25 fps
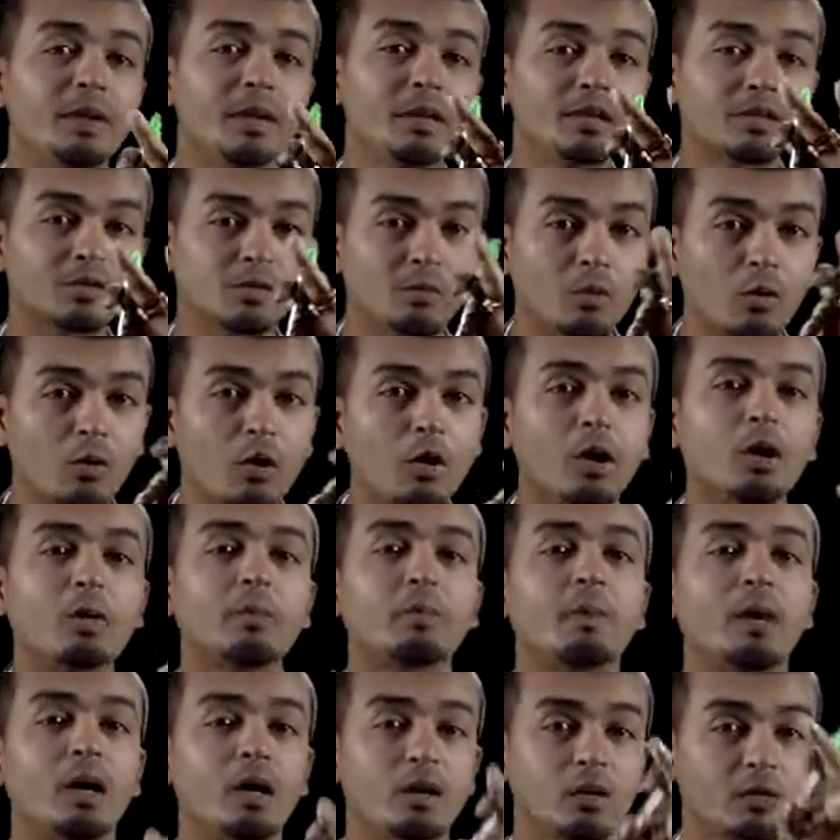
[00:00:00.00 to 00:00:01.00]
a smaller
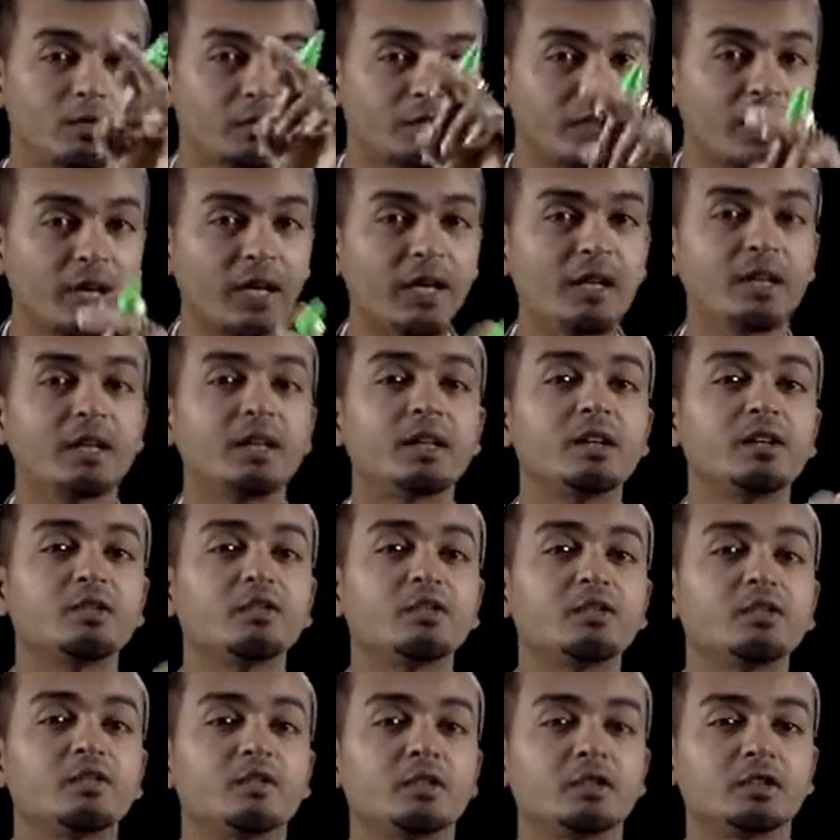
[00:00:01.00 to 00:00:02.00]
part of the entire
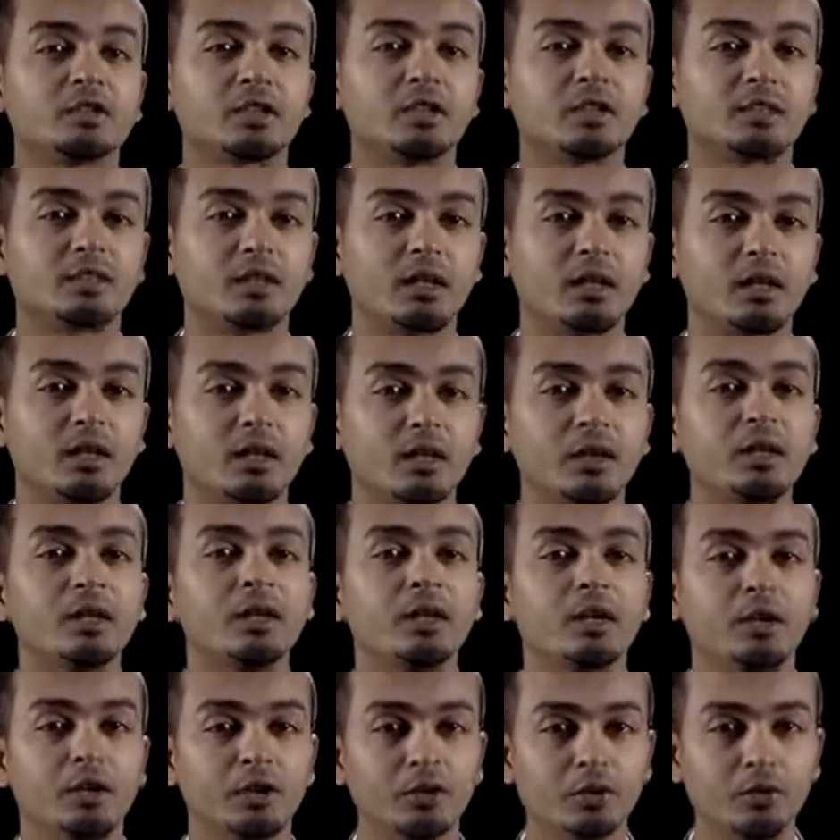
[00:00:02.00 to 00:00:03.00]
universal set
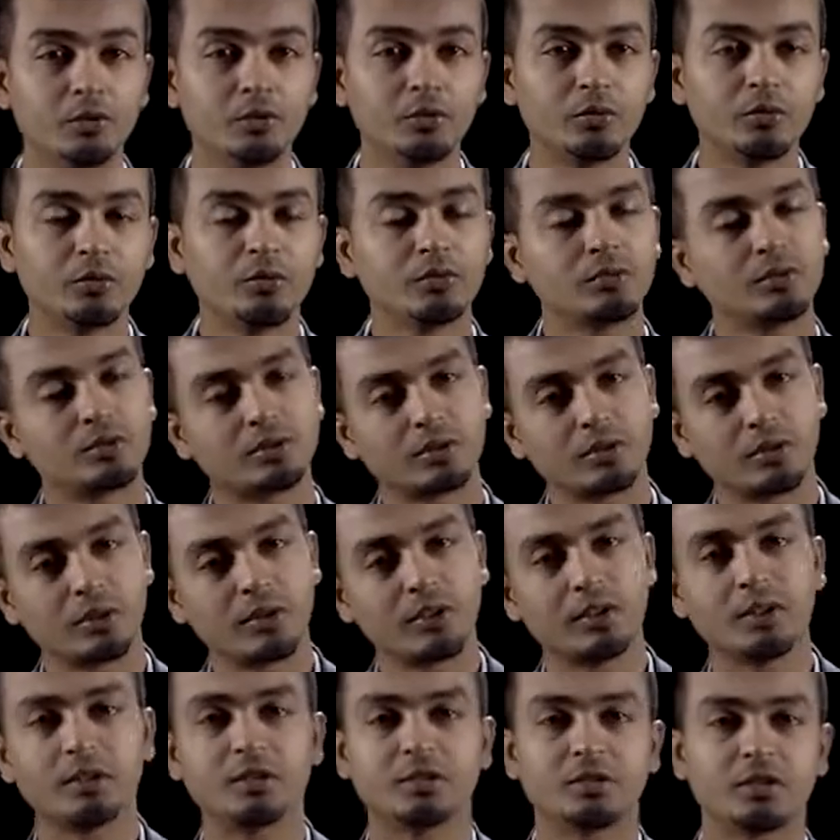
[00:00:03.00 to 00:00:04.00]
U. So, the
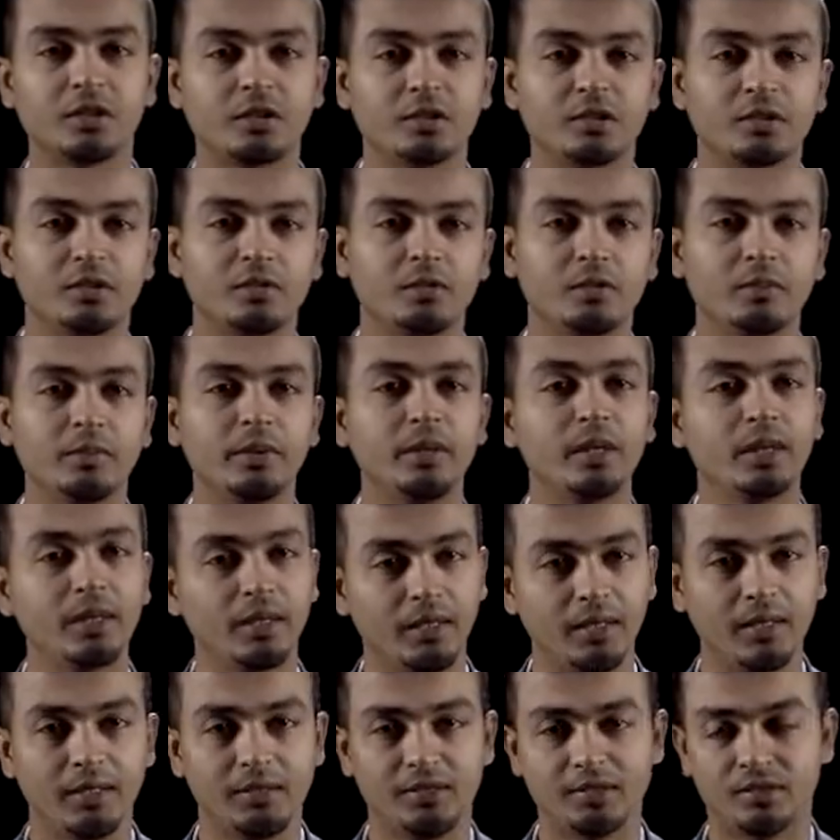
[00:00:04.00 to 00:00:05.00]
intersection will be
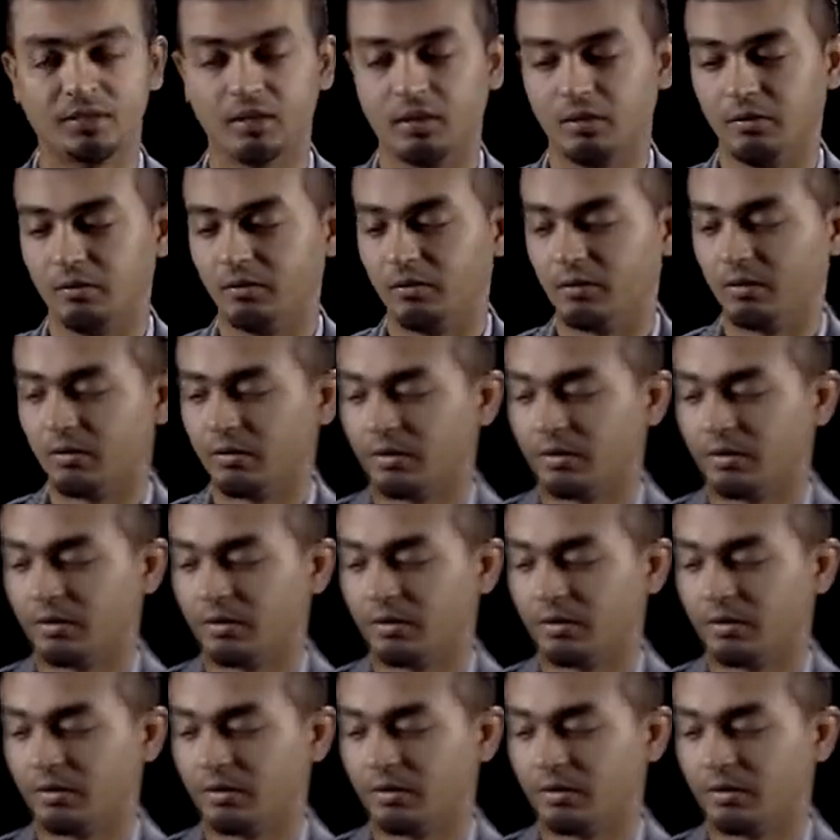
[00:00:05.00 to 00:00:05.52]
A itself.